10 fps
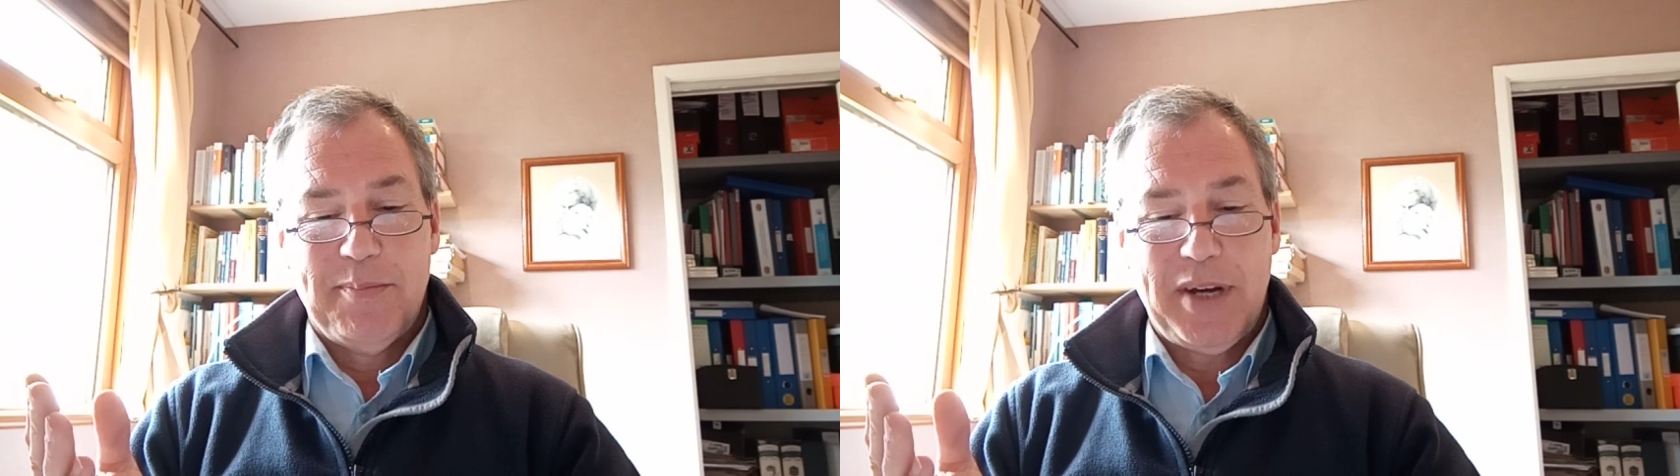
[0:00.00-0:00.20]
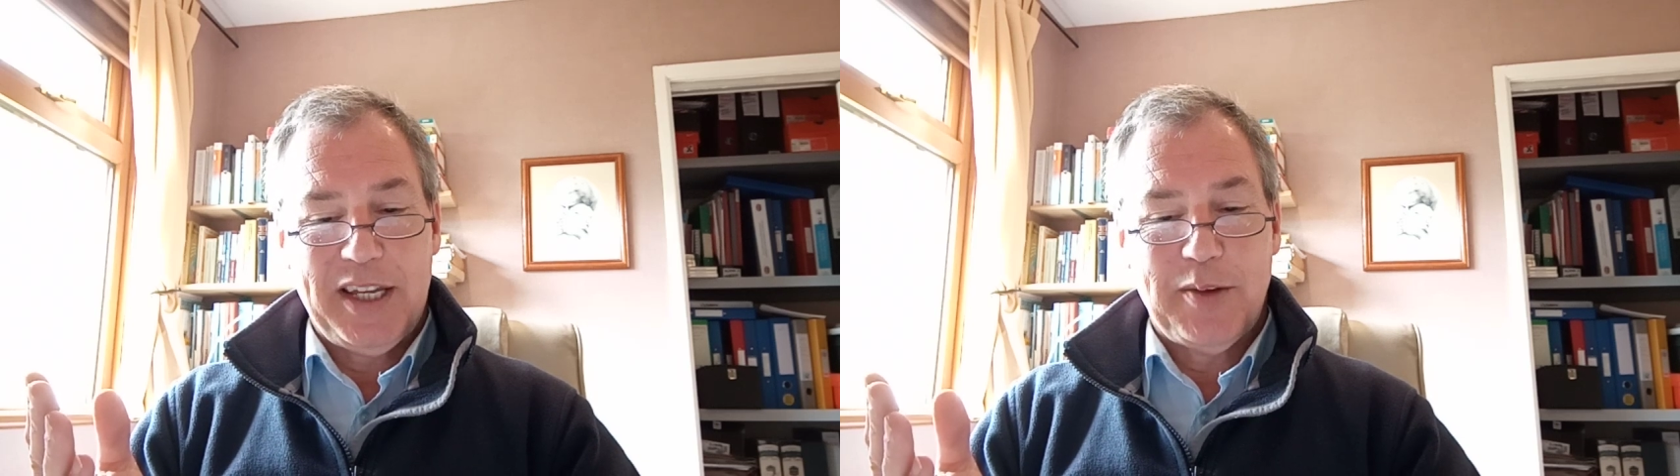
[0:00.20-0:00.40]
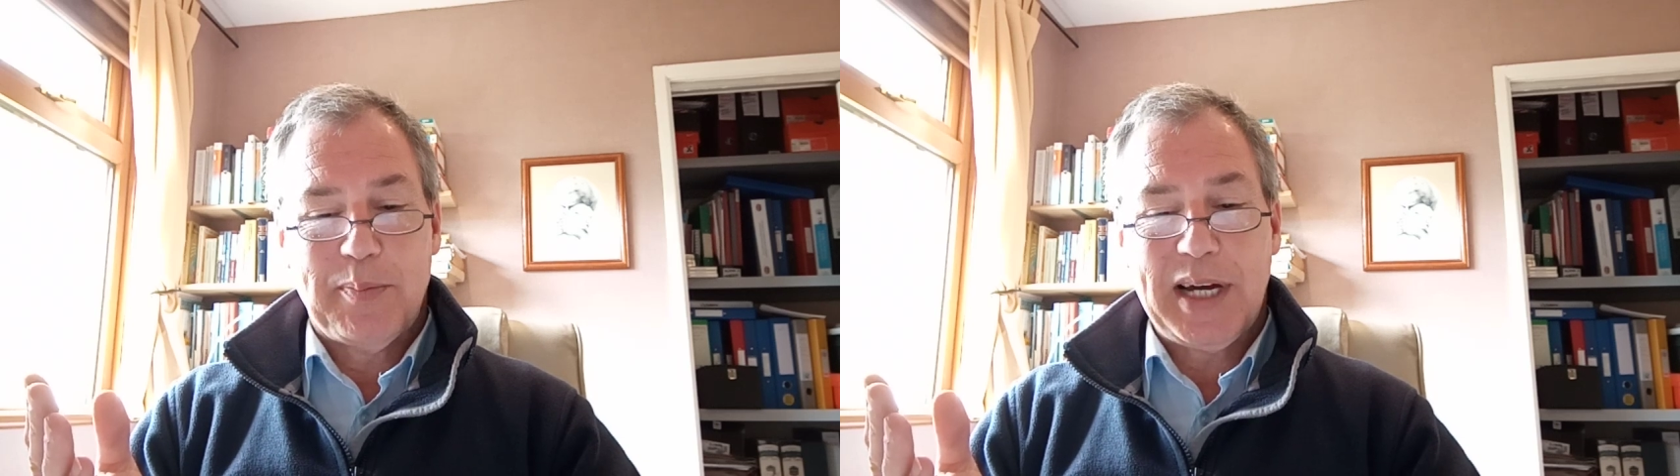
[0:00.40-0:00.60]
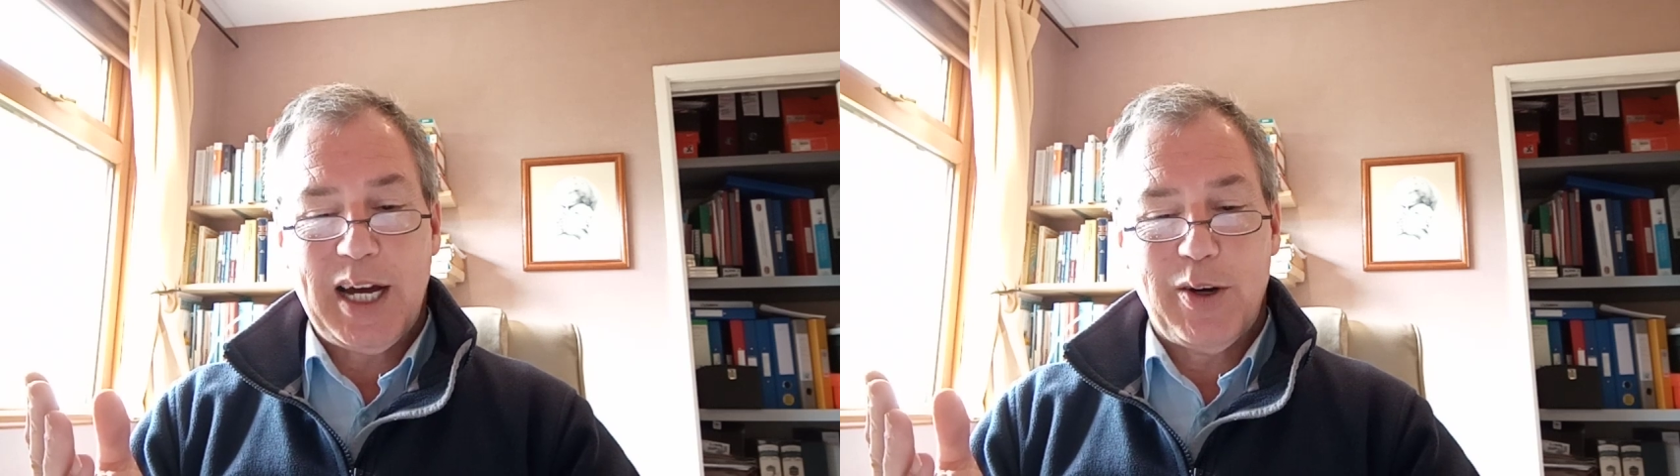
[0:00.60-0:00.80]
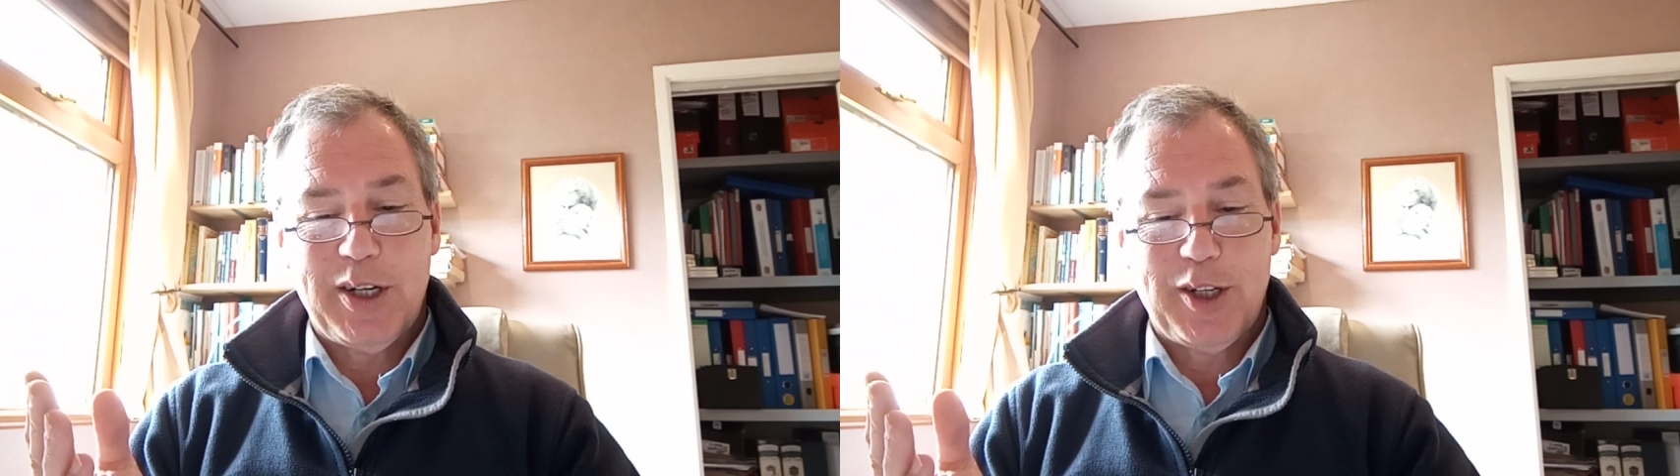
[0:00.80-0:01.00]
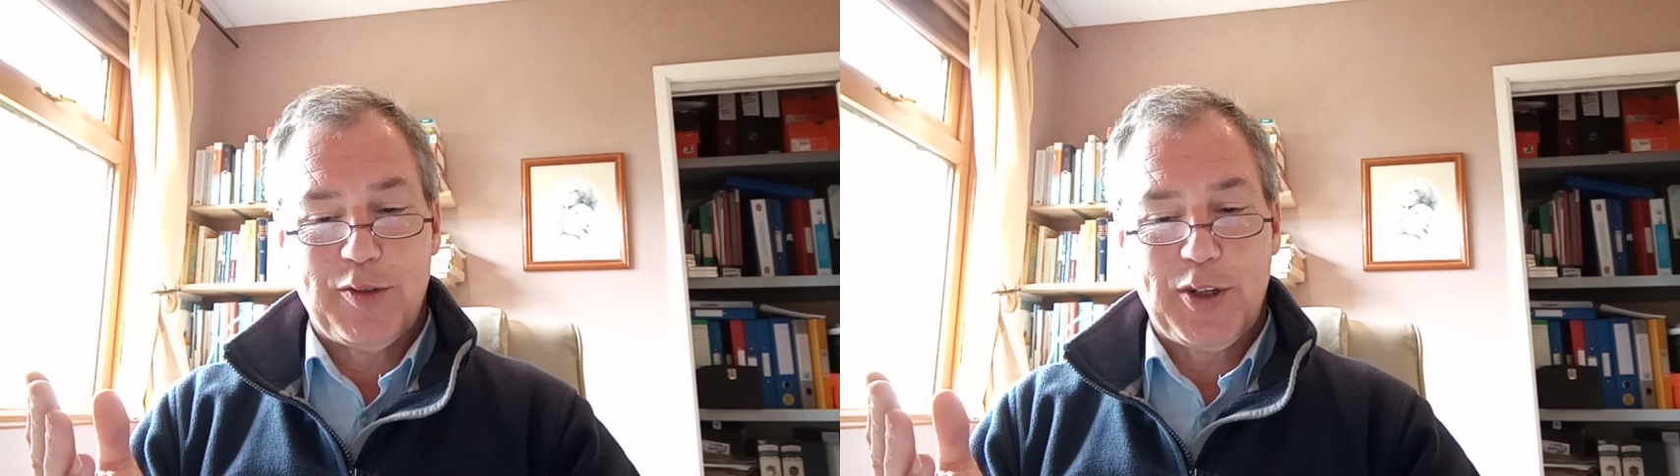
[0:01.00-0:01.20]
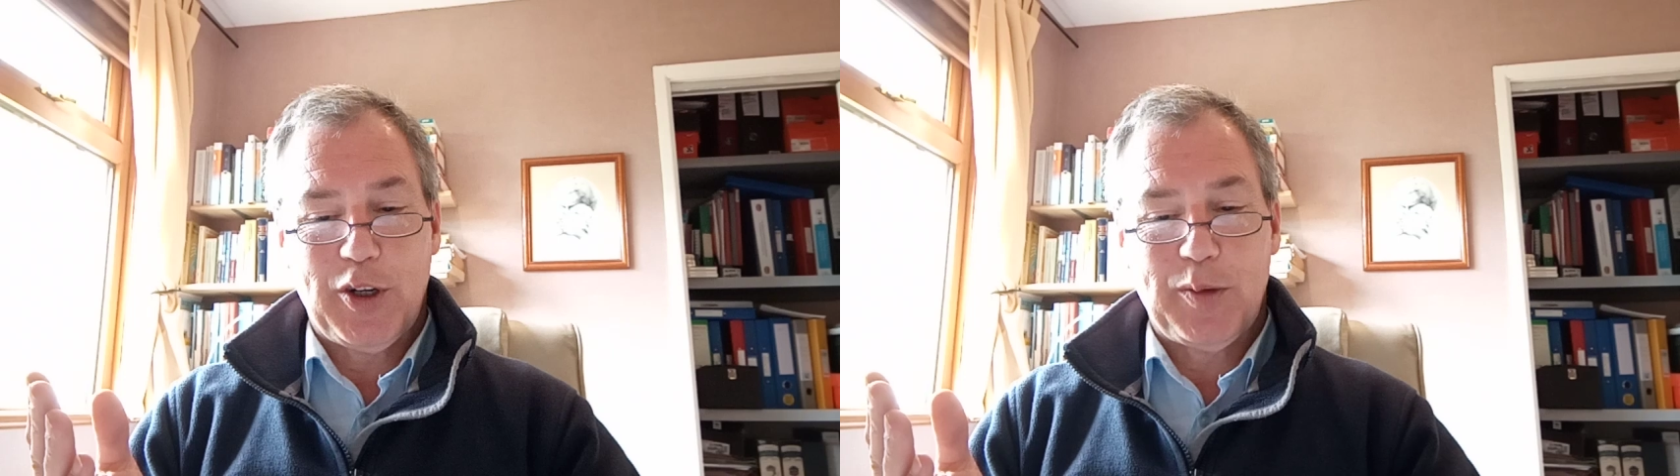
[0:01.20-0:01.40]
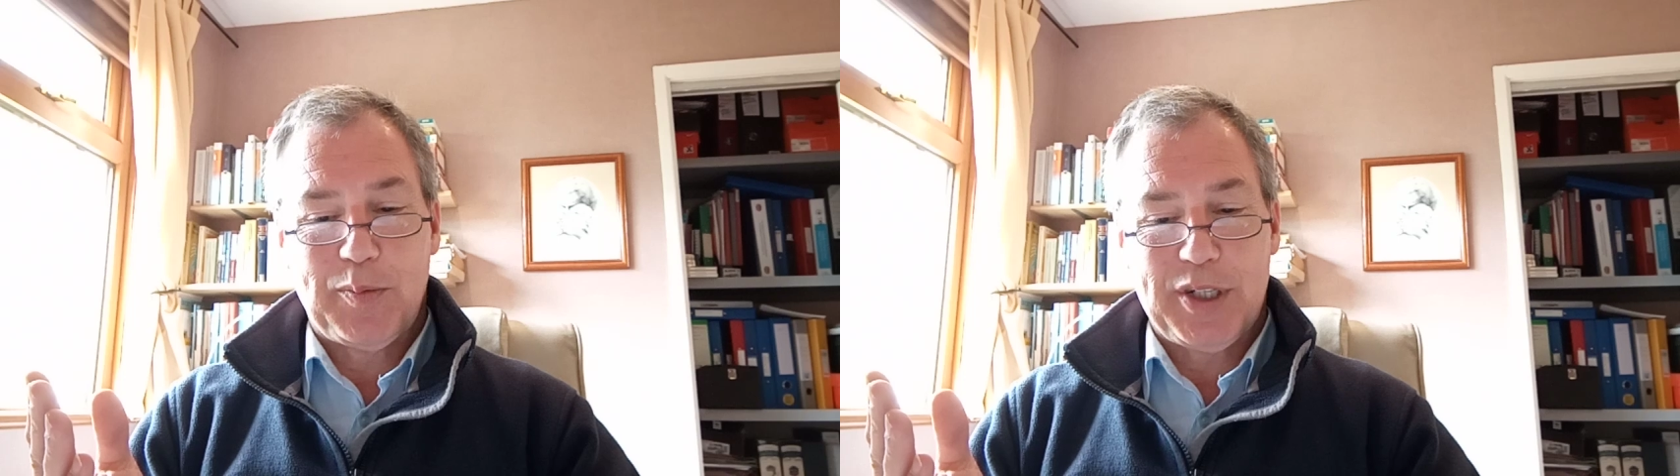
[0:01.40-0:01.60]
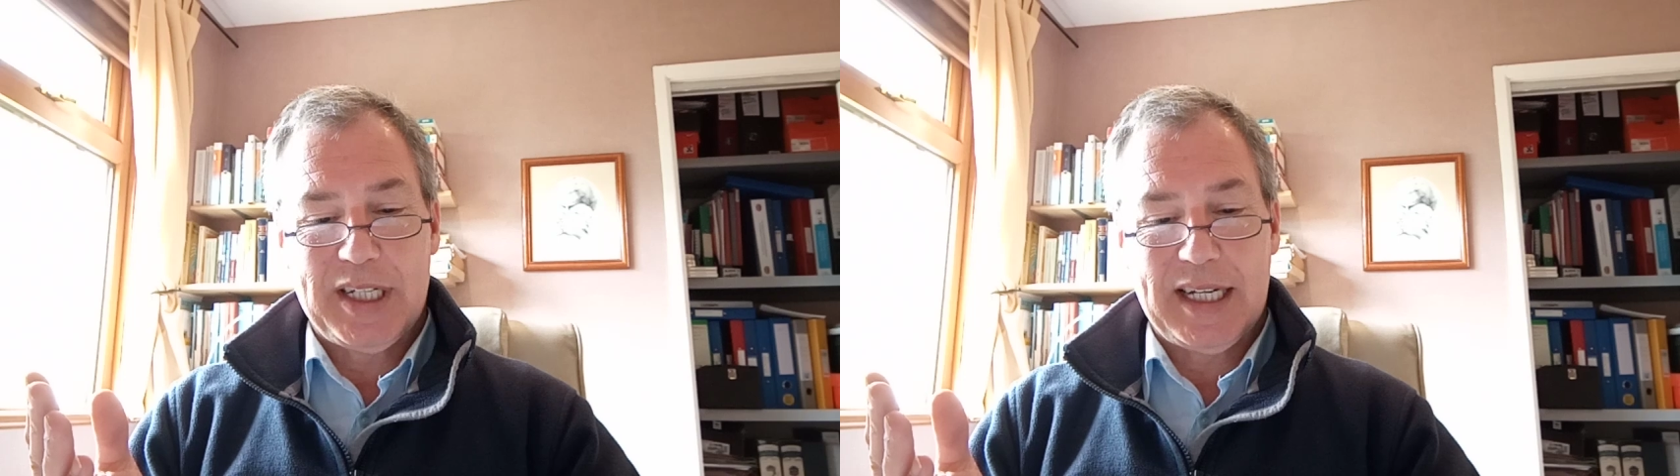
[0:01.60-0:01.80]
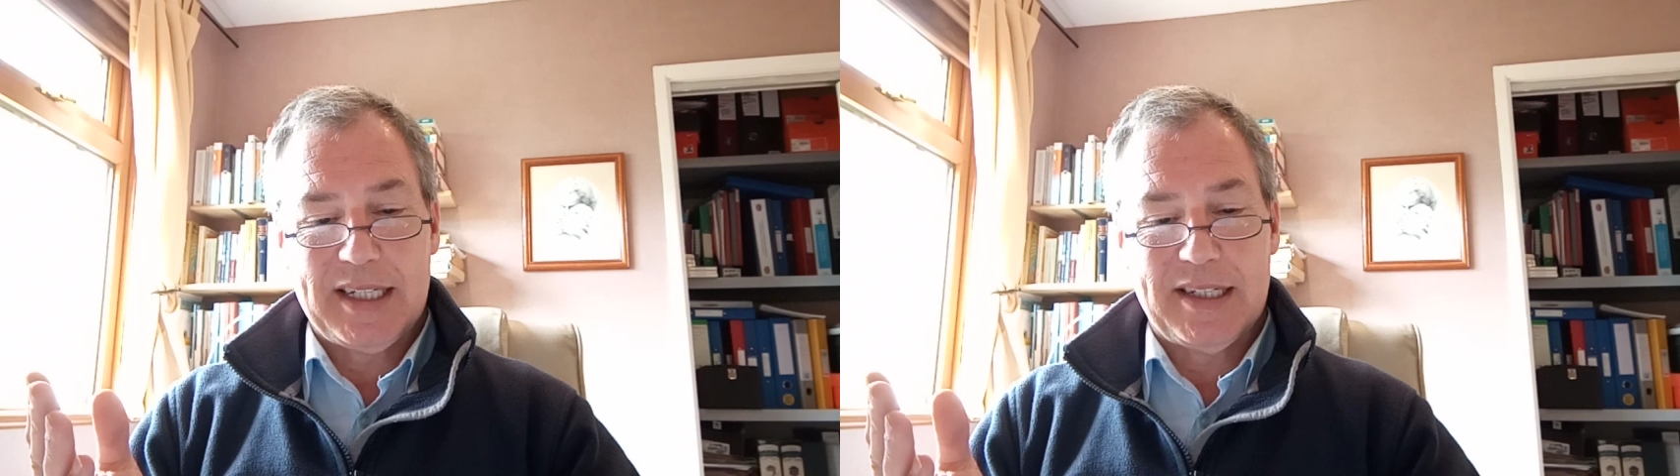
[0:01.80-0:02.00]
May the power of God
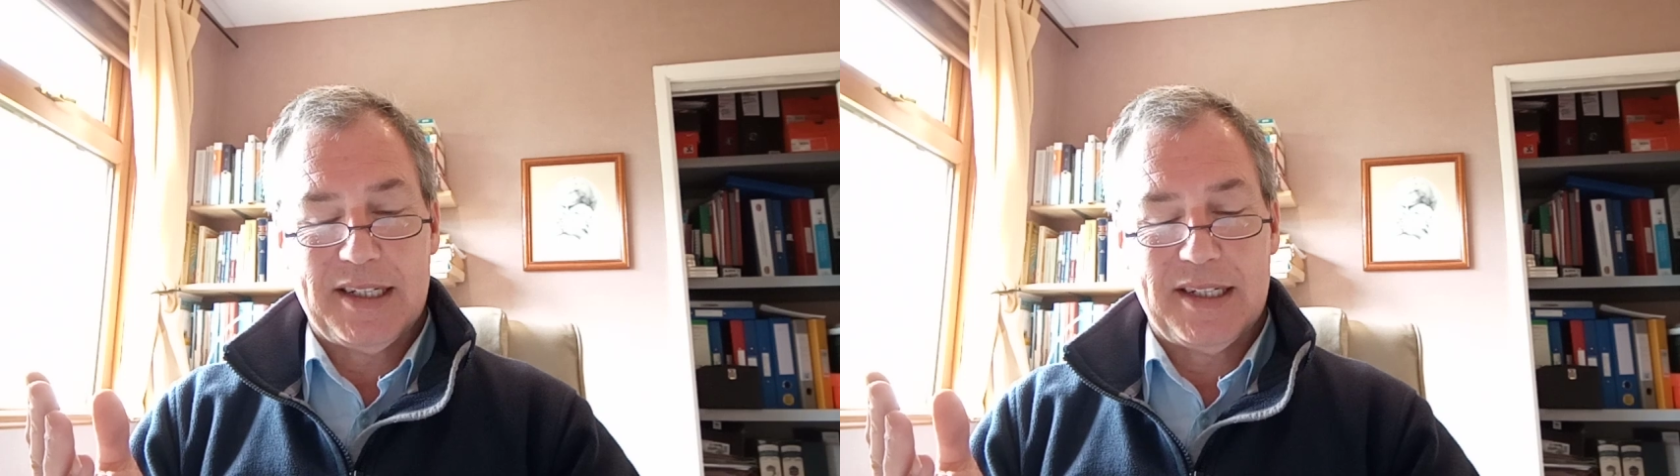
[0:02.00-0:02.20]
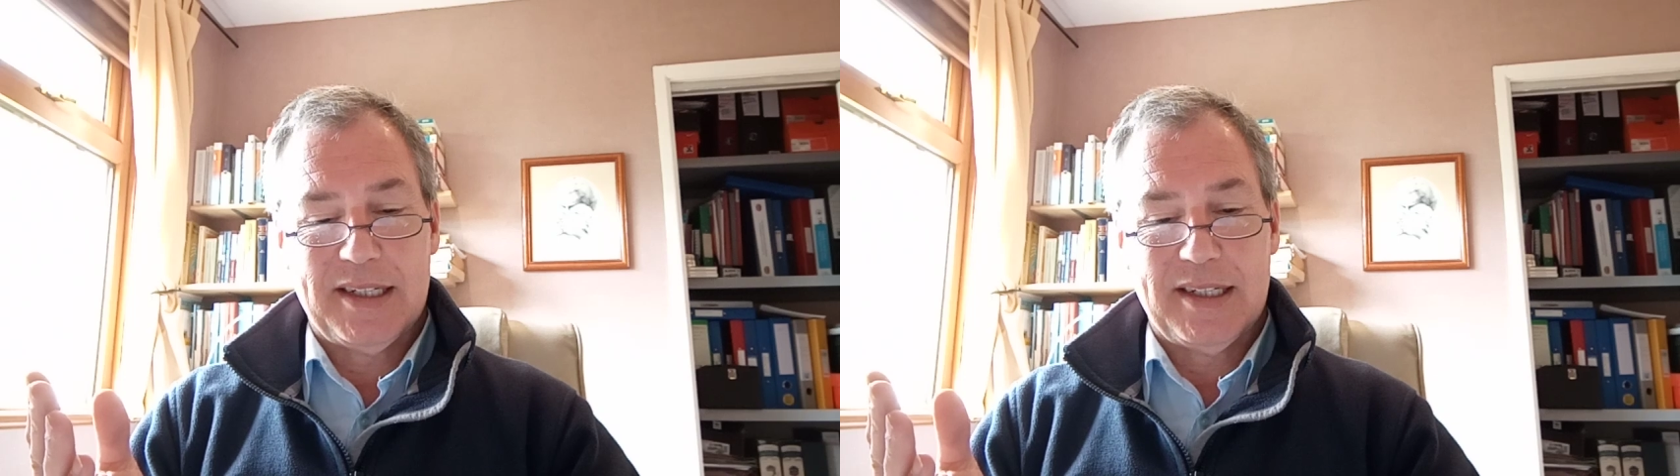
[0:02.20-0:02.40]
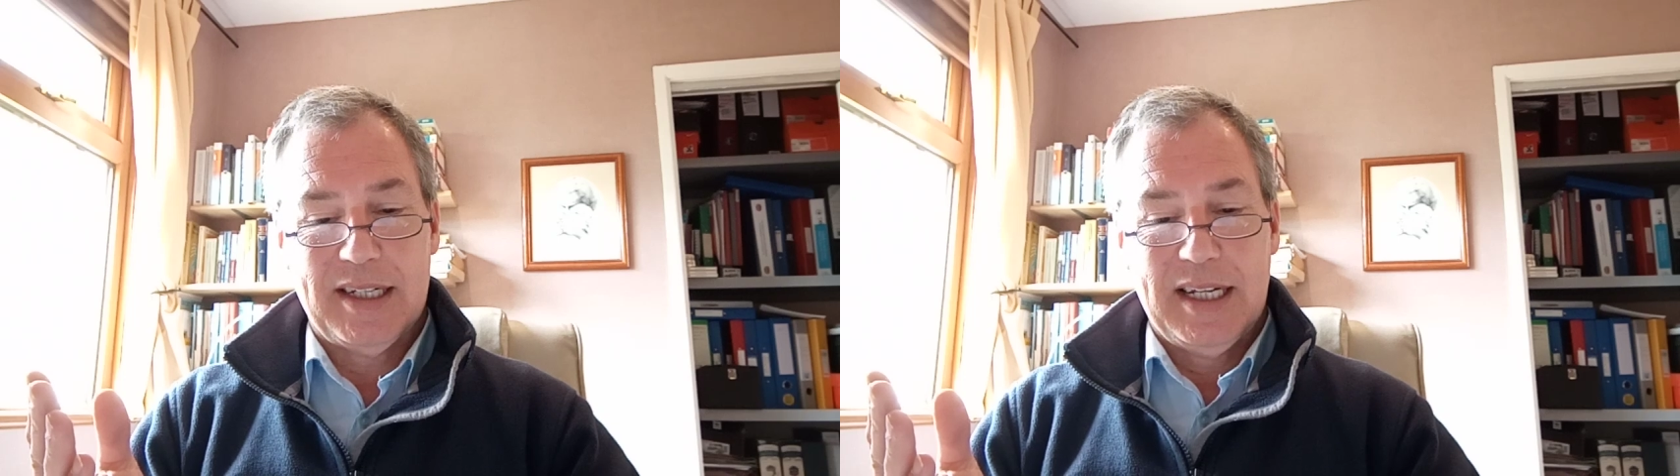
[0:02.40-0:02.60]
protect us.